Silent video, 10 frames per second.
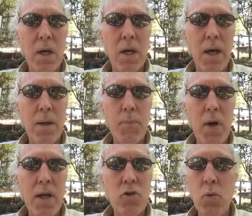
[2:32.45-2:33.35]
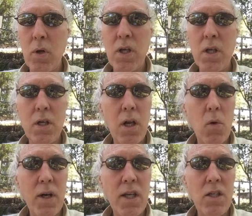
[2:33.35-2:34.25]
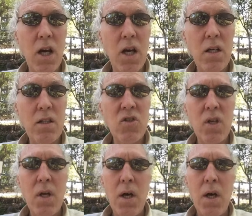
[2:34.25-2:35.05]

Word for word: Uh, Ed Pratt is really good at what he does,